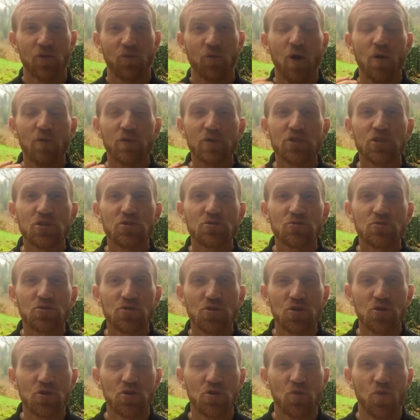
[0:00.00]
What would you
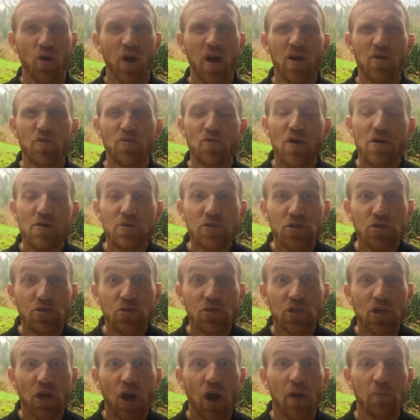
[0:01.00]
do? What would you
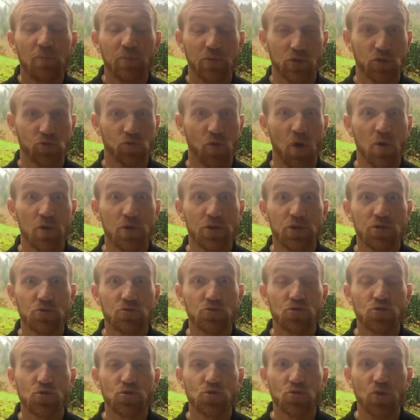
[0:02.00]
accomplish? What would you
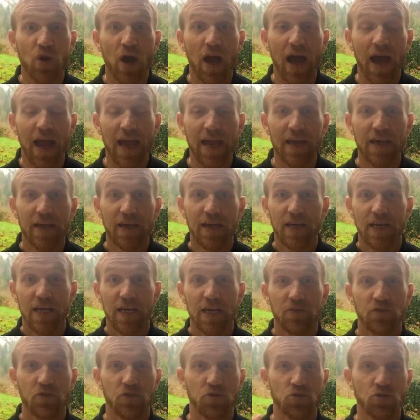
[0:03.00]
try
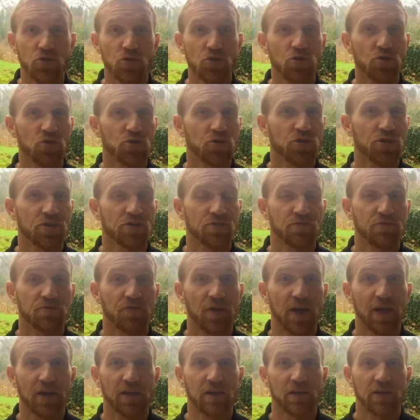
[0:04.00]
if you knew you couldn't
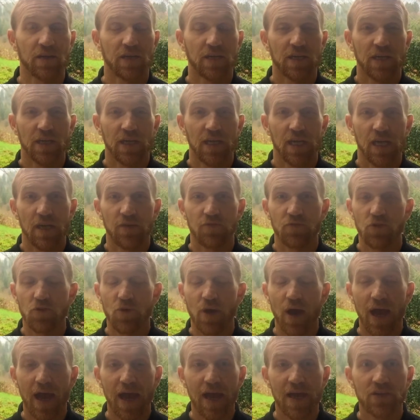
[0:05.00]
fail? If you
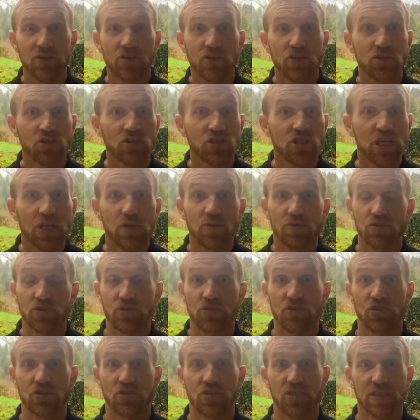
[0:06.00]
had the
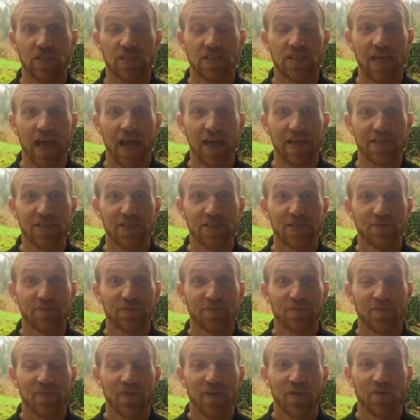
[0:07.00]
secrets to success,
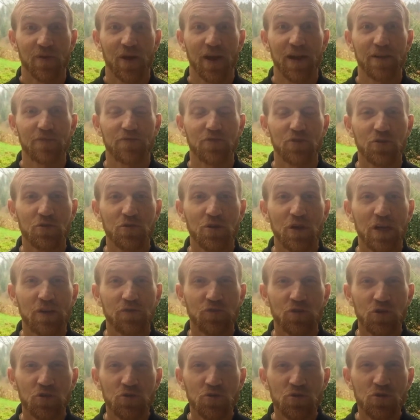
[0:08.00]
right? If
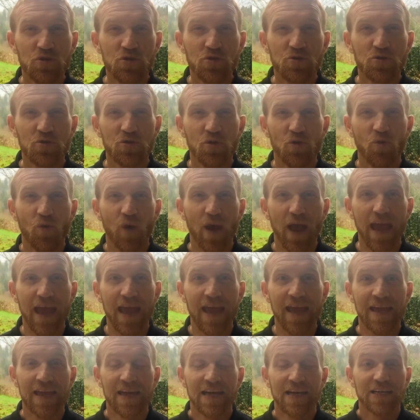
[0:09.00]
you knew the
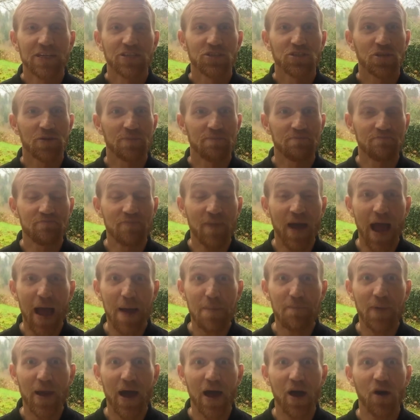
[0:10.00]
way to
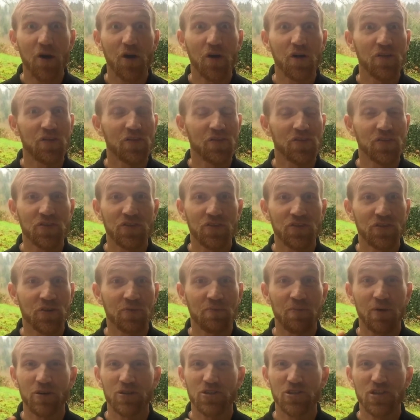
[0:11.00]
map out the
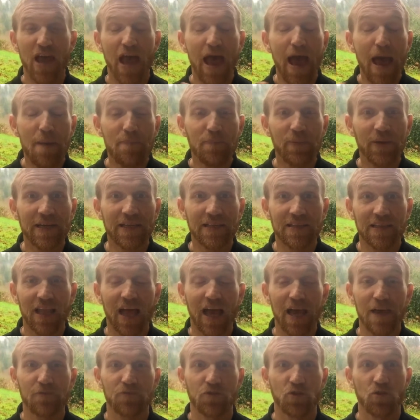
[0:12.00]
most epic
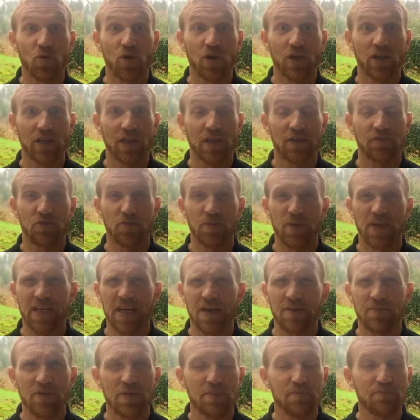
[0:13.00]
life you want to live, to
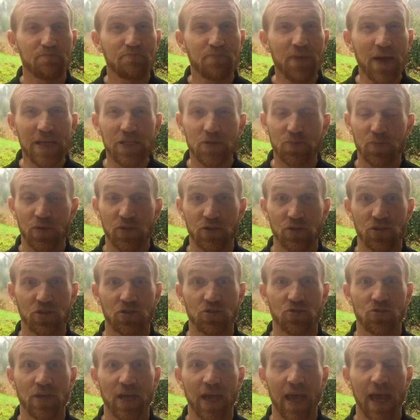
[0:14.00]
become the best person
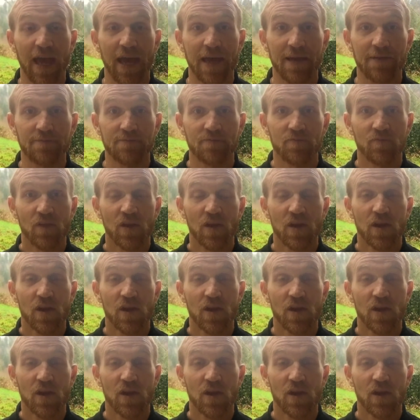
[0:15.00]
you can,